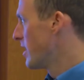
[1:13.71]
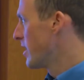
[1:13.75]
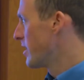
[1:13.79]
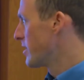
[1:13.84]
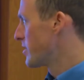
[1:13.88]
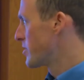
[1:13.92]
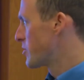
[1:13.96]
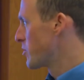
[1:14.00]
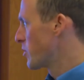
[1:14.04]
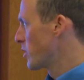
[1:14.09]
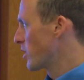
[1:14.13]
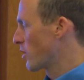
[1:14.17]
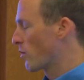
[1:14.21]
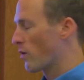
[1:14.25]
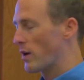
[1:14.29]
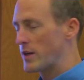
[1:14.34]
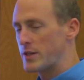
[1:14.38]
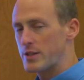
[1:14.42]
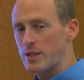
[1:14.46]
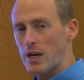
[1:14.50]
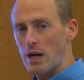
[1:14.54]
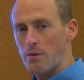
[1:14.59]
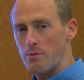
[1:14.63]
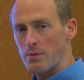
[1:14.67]
is doing a great
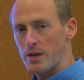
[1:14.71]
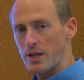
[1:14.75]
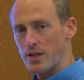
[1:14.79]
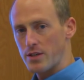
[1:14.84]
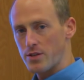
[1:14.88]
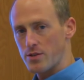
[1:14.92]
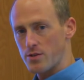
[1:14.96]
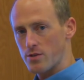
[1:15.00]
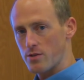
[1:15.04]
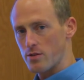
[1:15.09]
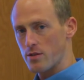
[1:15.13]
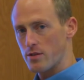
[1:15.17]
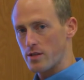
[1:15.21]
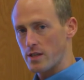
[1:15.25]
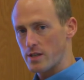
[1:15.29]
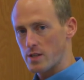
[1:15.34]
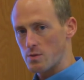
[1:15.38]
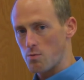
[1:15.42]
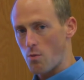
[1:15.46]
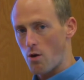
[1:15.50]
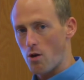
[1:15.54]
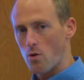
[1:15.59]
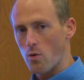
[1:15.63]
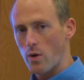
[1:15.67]
job making sure that they
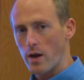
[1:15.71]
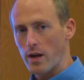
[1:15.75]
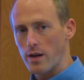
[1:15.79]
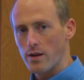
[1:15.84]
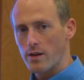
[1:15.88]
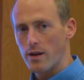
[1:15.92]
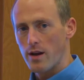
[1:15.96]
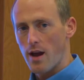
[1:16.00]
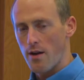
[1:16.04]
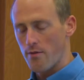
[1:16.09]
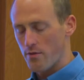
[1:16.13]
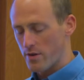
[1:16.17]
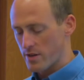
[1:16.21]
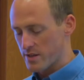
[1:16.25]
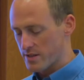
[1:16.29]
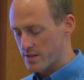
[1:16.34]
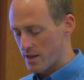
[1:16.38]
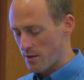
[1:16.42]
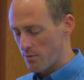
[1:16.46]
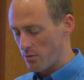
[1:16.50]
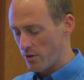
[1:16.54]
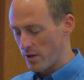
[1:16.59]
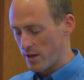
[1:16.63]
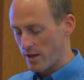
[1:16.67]
smart weight every
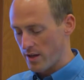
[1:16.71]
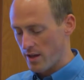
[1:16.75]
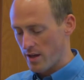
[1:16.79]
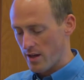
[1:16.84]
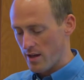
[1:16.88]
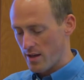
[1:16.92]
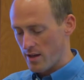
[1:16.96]
assembly.